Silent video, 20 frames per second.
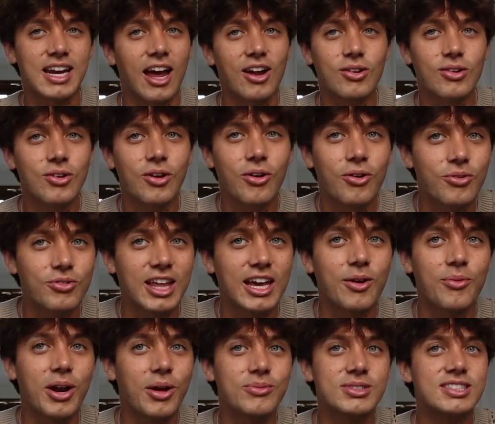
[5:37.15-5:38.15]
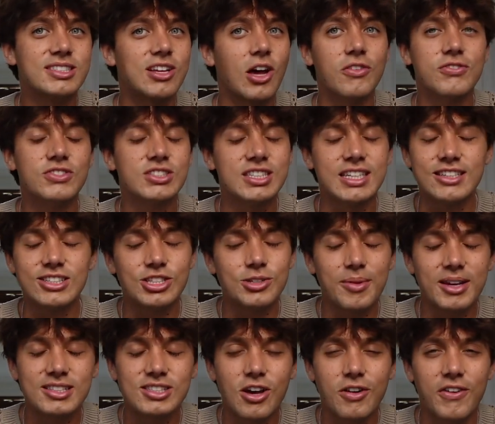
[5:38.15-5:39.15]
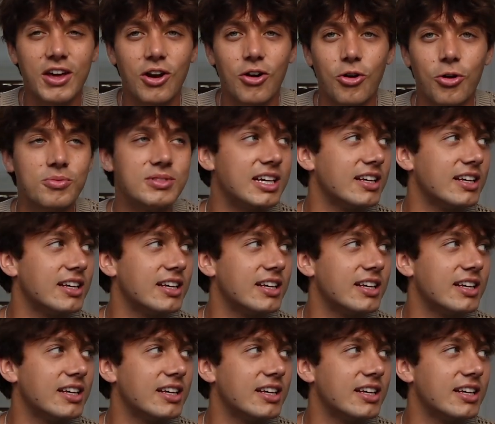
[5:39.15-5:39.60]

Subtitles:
I don't know, like when I was self-teaching myself at home,